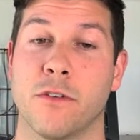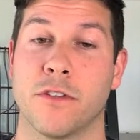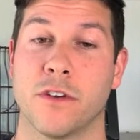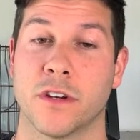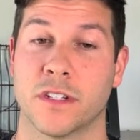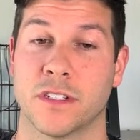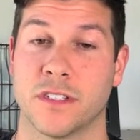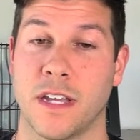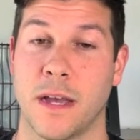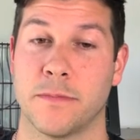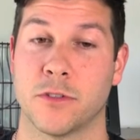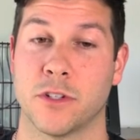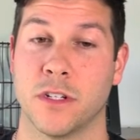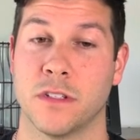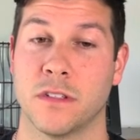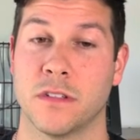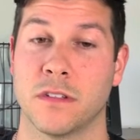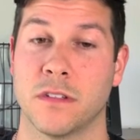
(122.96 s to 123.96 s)
of the
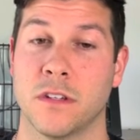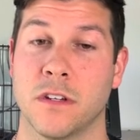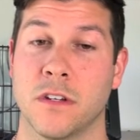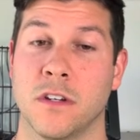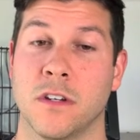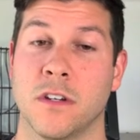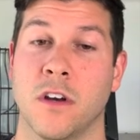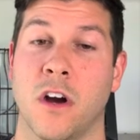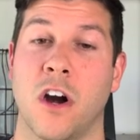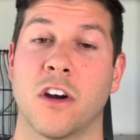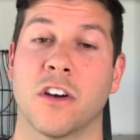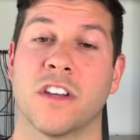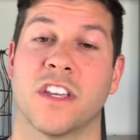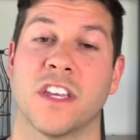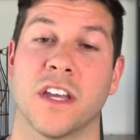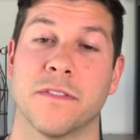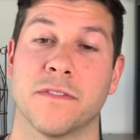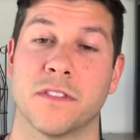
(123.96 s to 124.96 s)
exceptions are
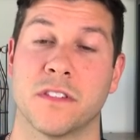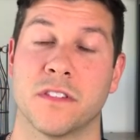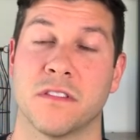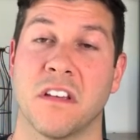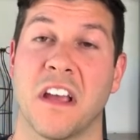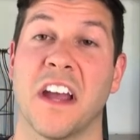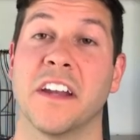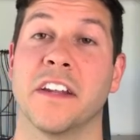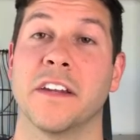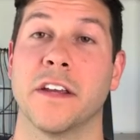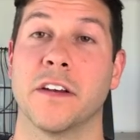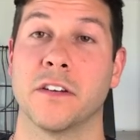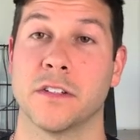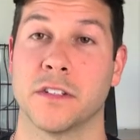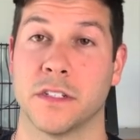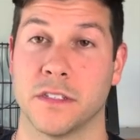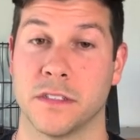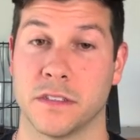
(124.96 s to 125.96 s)
gifts and
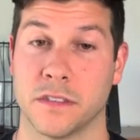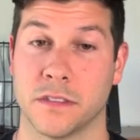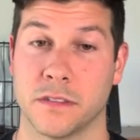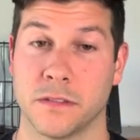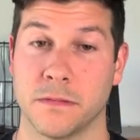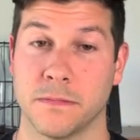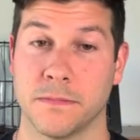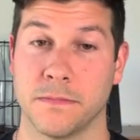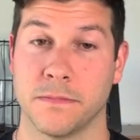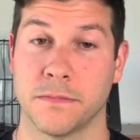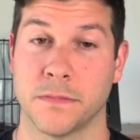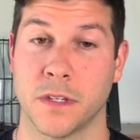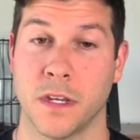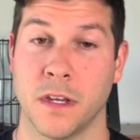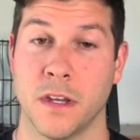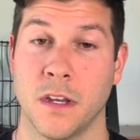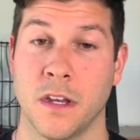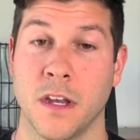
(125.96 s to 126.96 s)
inheritances.
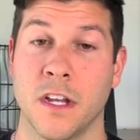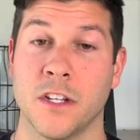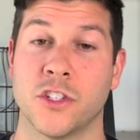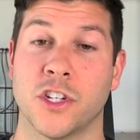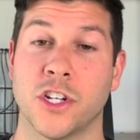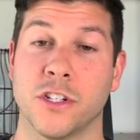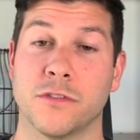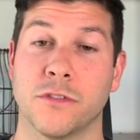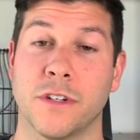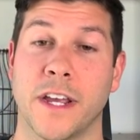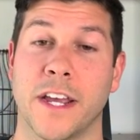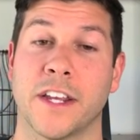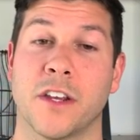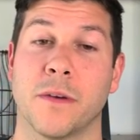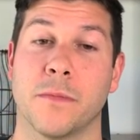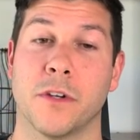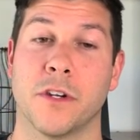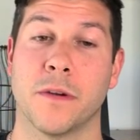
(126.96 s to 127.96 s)
Children and
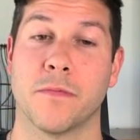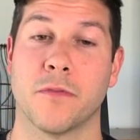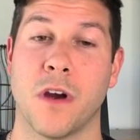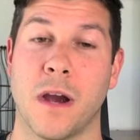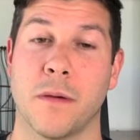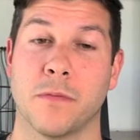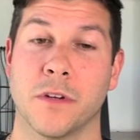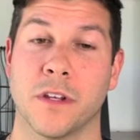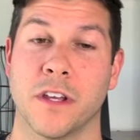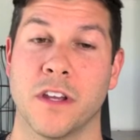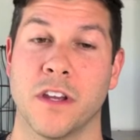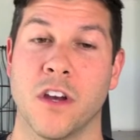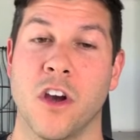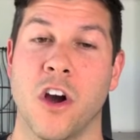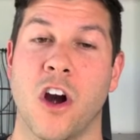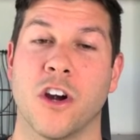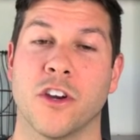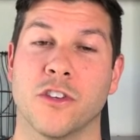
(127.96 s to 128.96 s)
community property
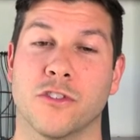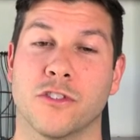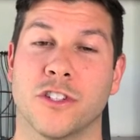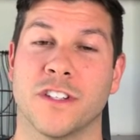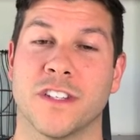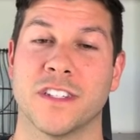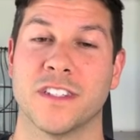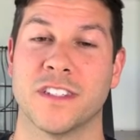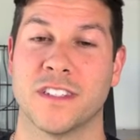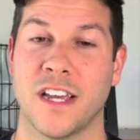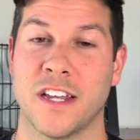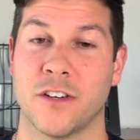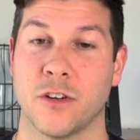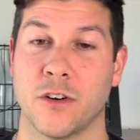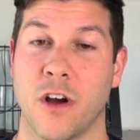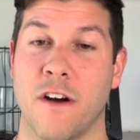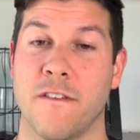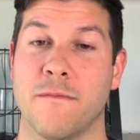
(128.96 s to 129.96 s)
are usually the
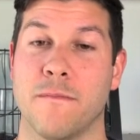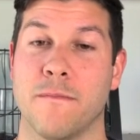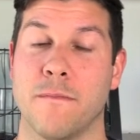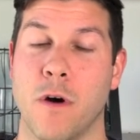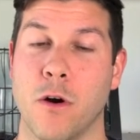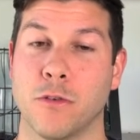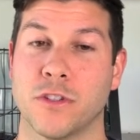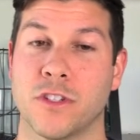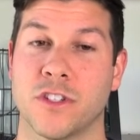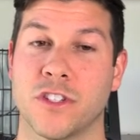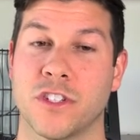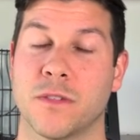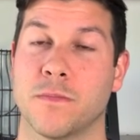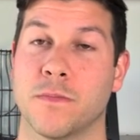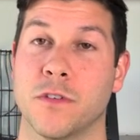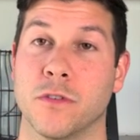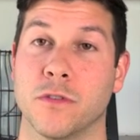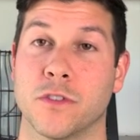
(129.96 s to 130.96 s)
center of most
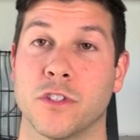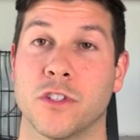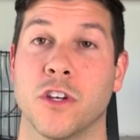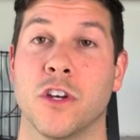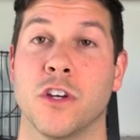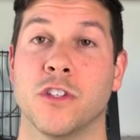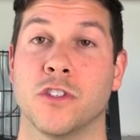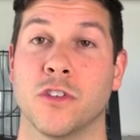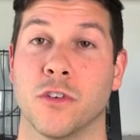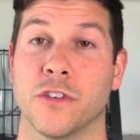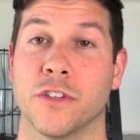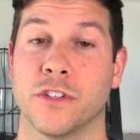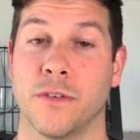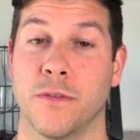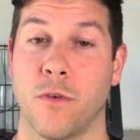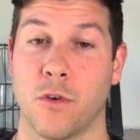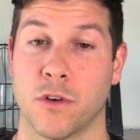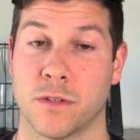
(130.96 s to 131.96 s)
disputes during the
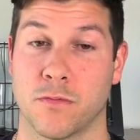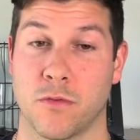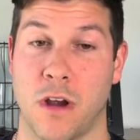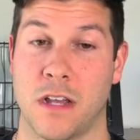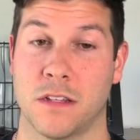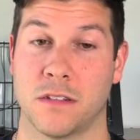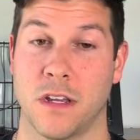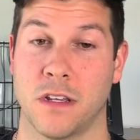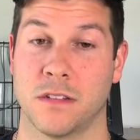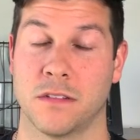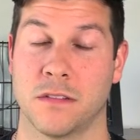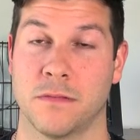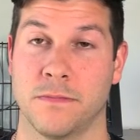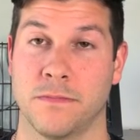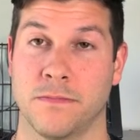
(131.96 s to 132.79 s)
divorce process.